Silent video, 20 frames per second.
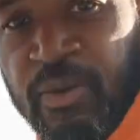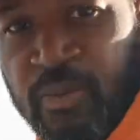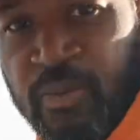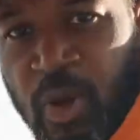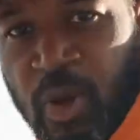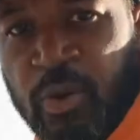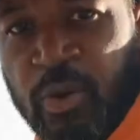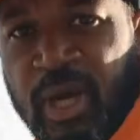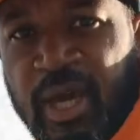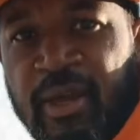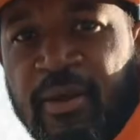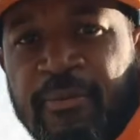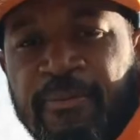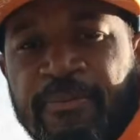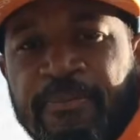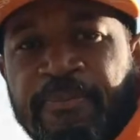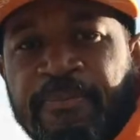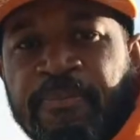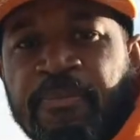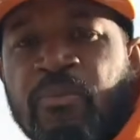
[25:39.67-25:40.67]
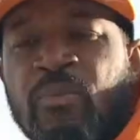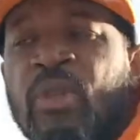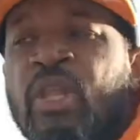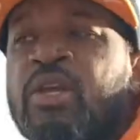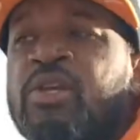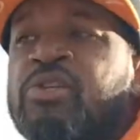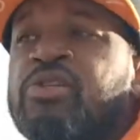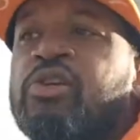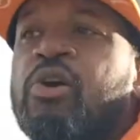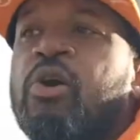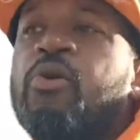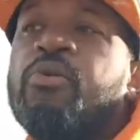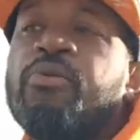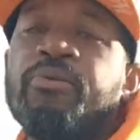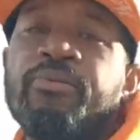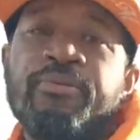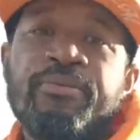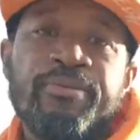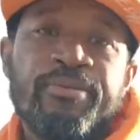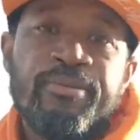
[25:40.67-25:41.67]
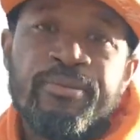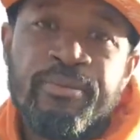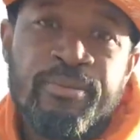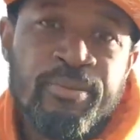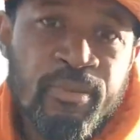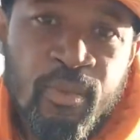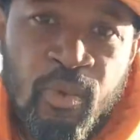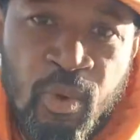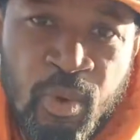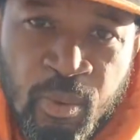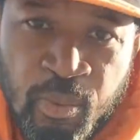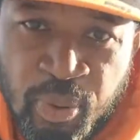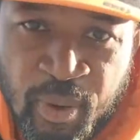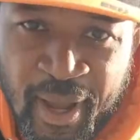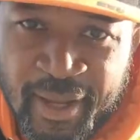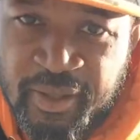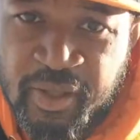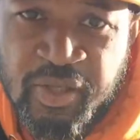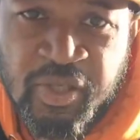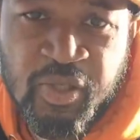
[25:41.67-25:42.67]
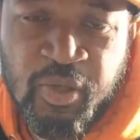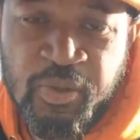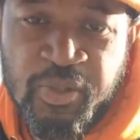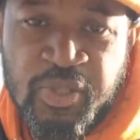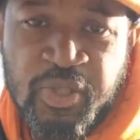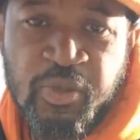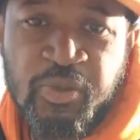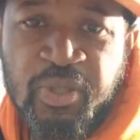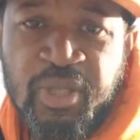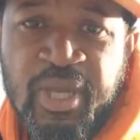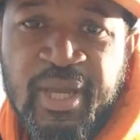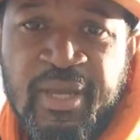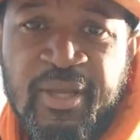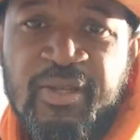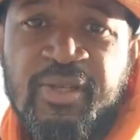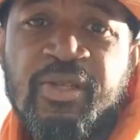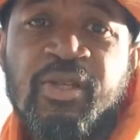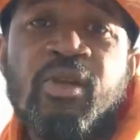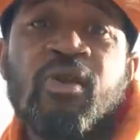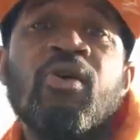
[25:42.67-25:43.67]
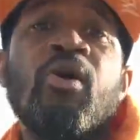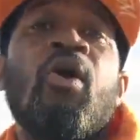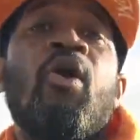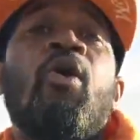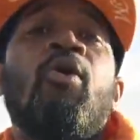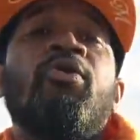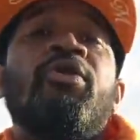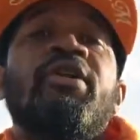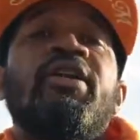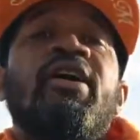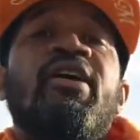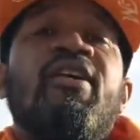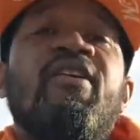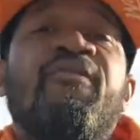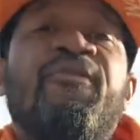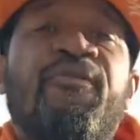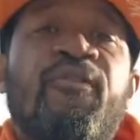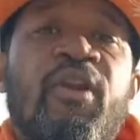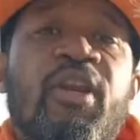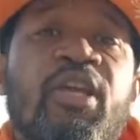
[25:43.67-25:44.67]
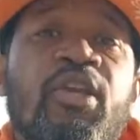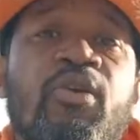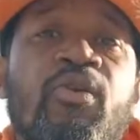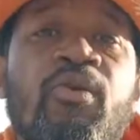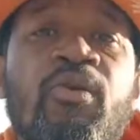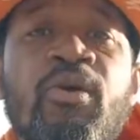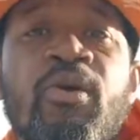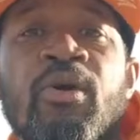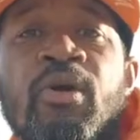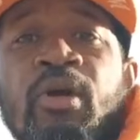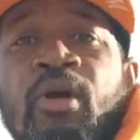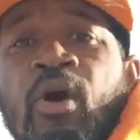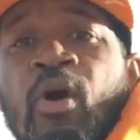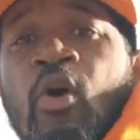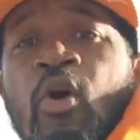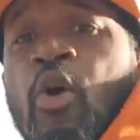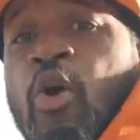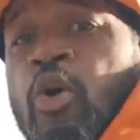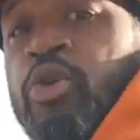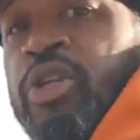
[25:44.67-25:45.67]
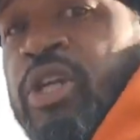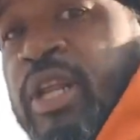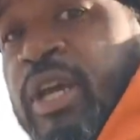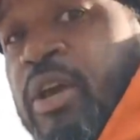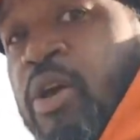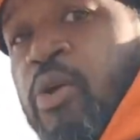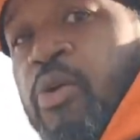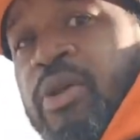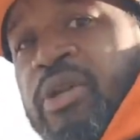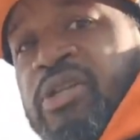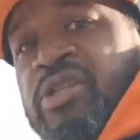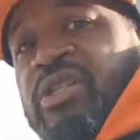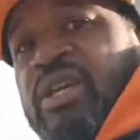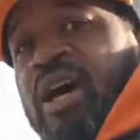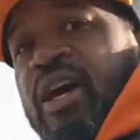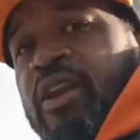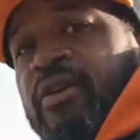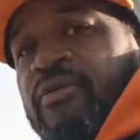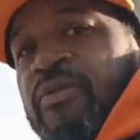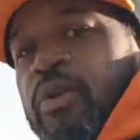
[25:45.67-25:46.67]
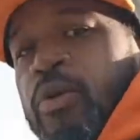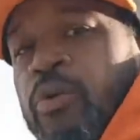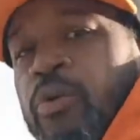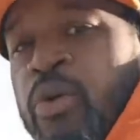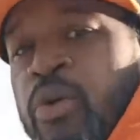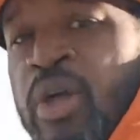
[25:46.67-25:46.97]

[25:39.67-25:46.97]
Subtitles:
Okay? So, practice those 2 things. Holding it in front of you, holding it on the side of you.